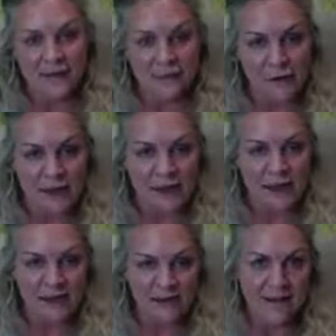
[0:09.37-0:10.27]

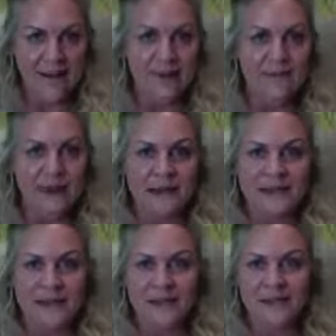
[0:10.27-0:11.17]
free guided
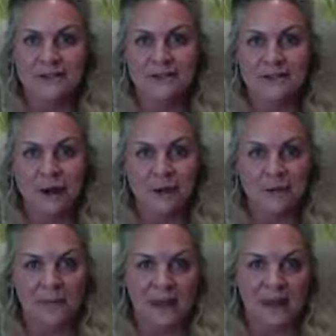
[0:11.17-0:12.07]
meditation
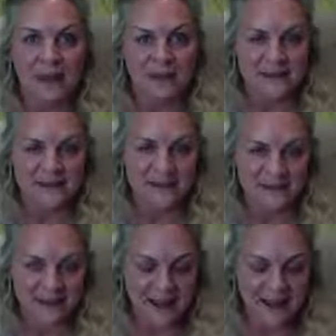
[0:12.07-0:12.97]
from yesterday's
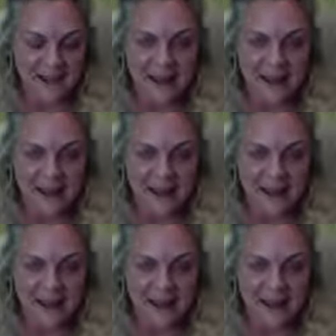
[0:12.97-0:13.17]
live,